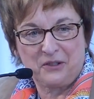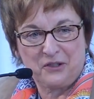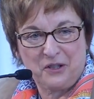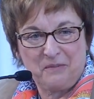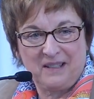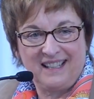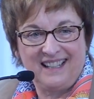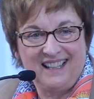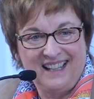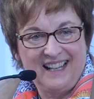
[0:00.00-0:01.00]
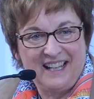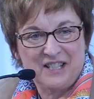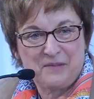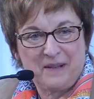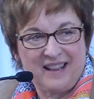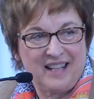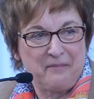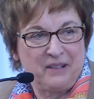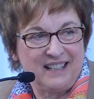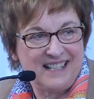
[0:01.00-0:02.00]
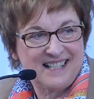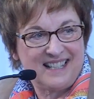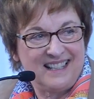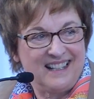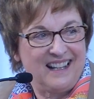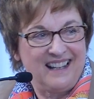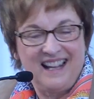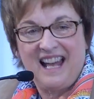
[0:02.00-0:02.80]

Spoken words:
to Germany and spend their monies in